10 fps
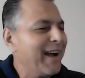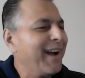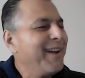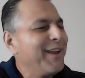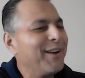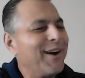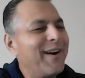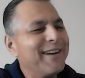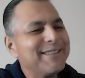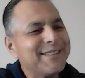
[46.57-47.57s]
Uh, you
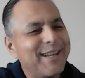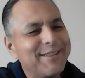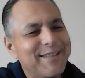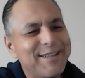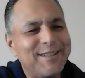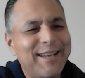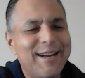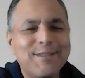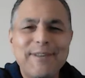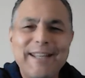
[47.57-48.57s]
know, was, uh, the other day
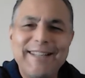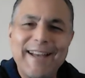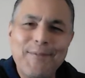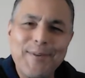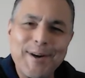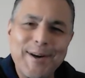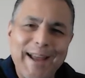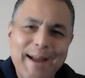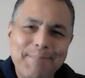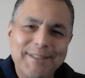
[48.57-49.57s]
I was reading that word
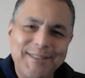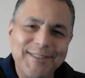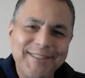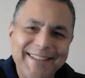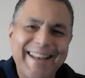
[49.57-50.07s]
episode,